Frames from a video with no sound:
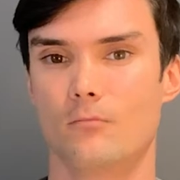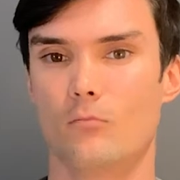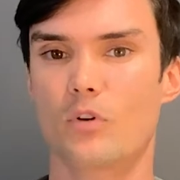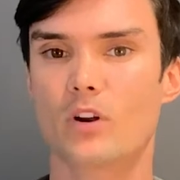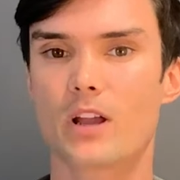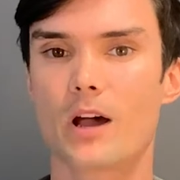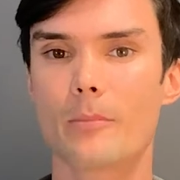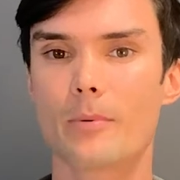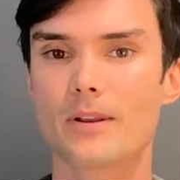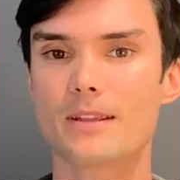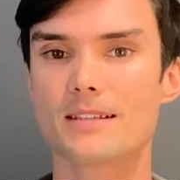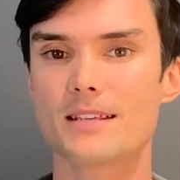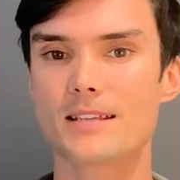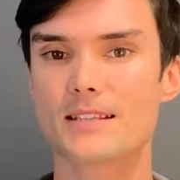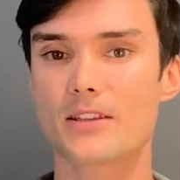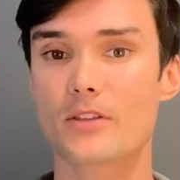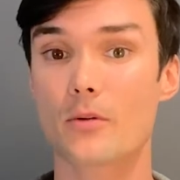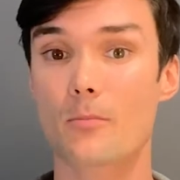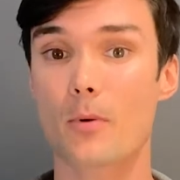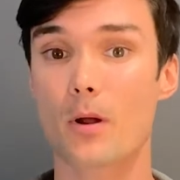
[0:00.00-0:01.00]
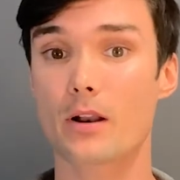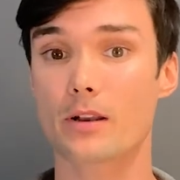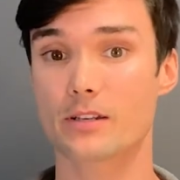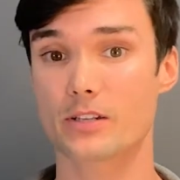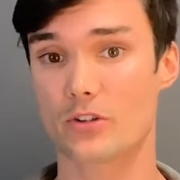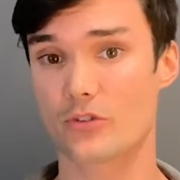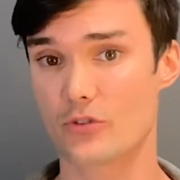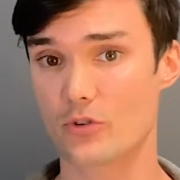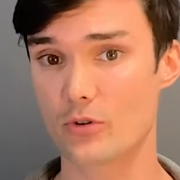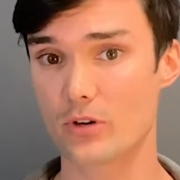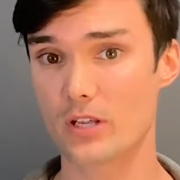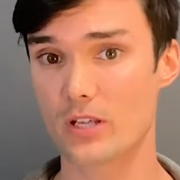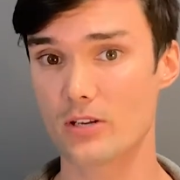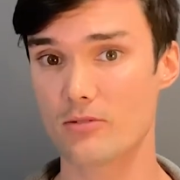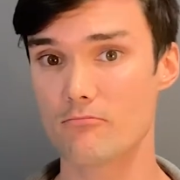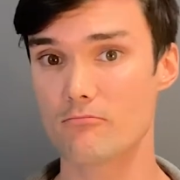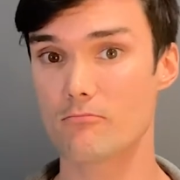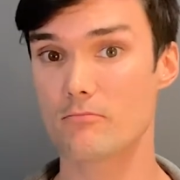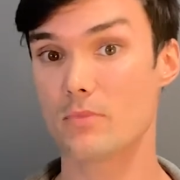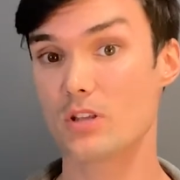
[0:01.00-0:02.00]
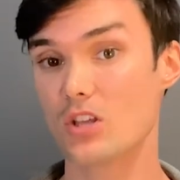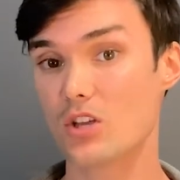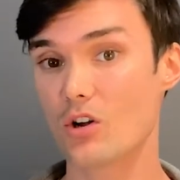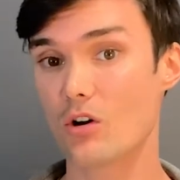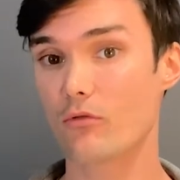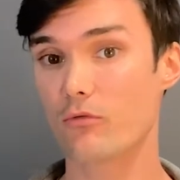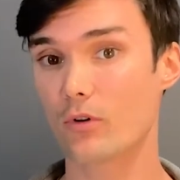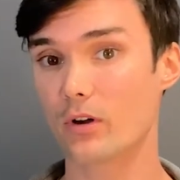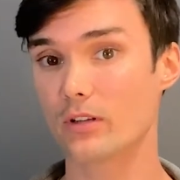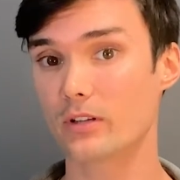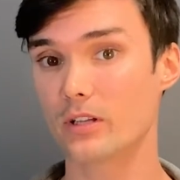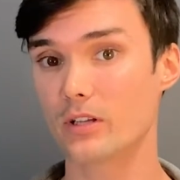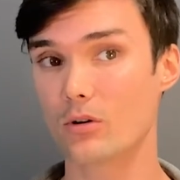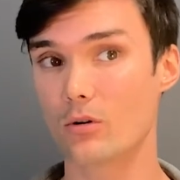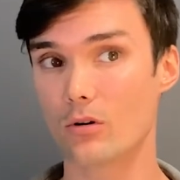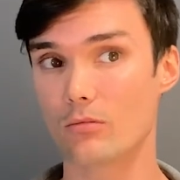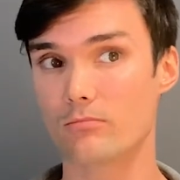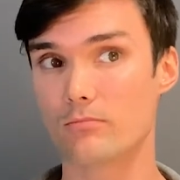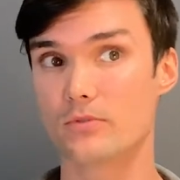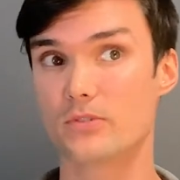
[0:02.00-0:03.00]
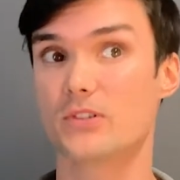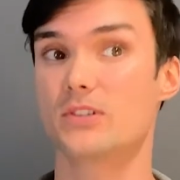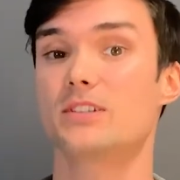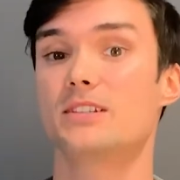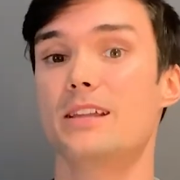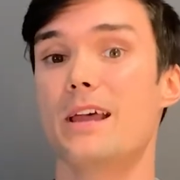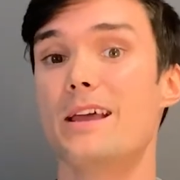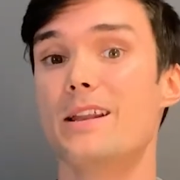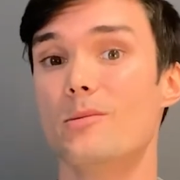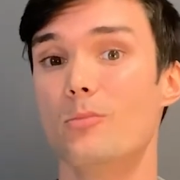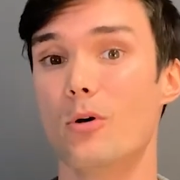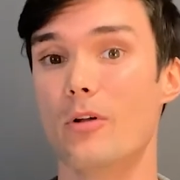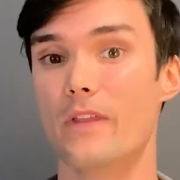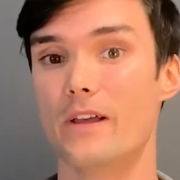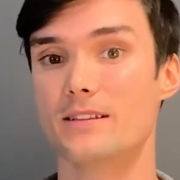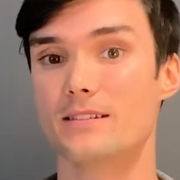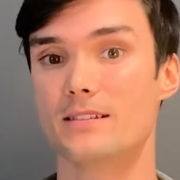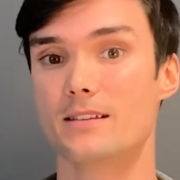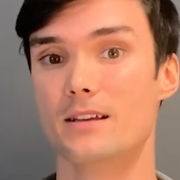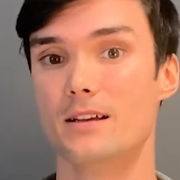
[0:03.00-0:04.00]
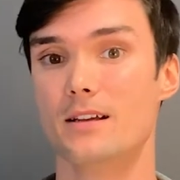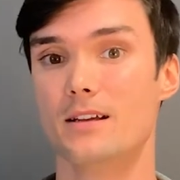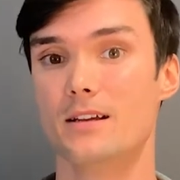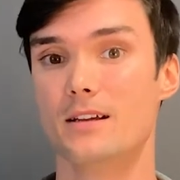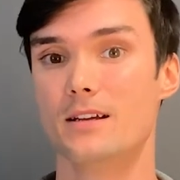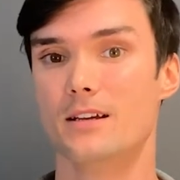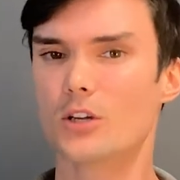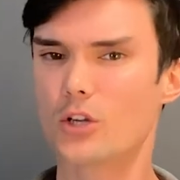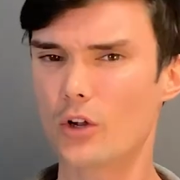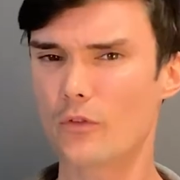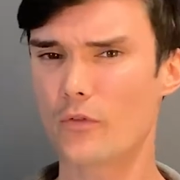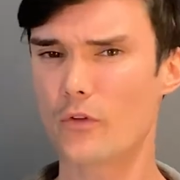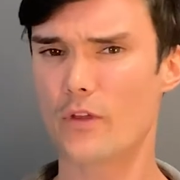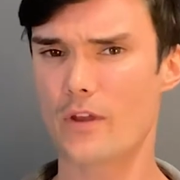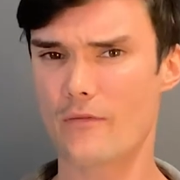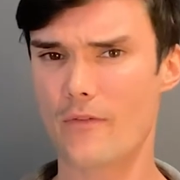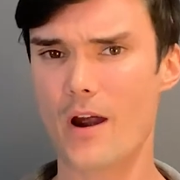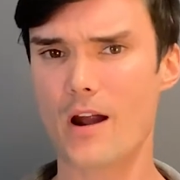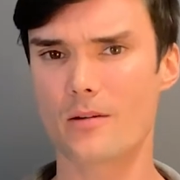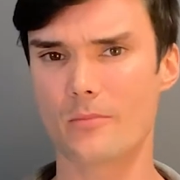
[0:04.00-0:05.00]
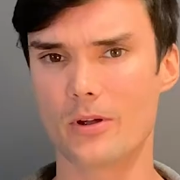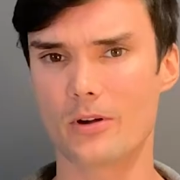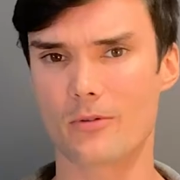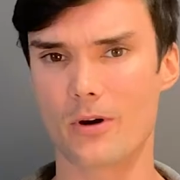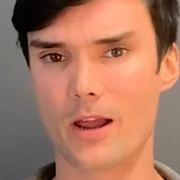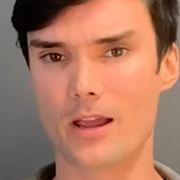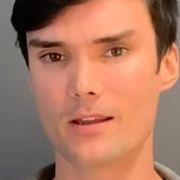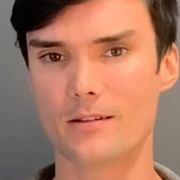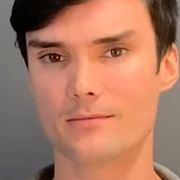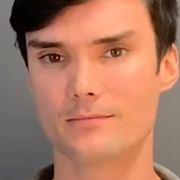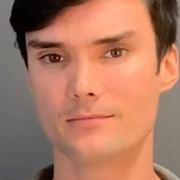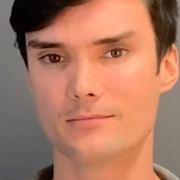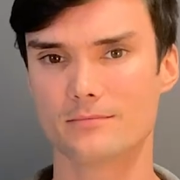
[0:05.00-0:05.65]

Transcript: When a company says that their product is green, eco-friendly, or sustainable, that's good for the environment, right?